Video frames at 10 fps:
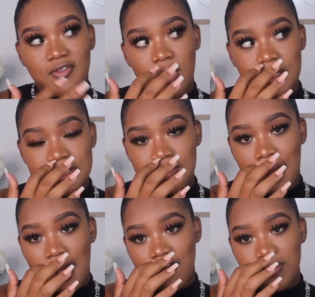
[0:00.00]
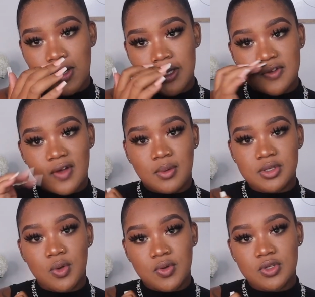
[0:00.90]
lost in my life because I
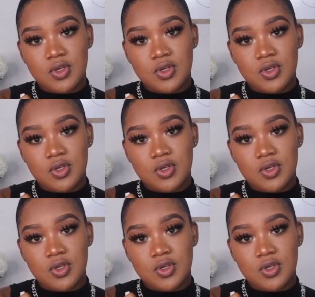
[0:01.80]
was always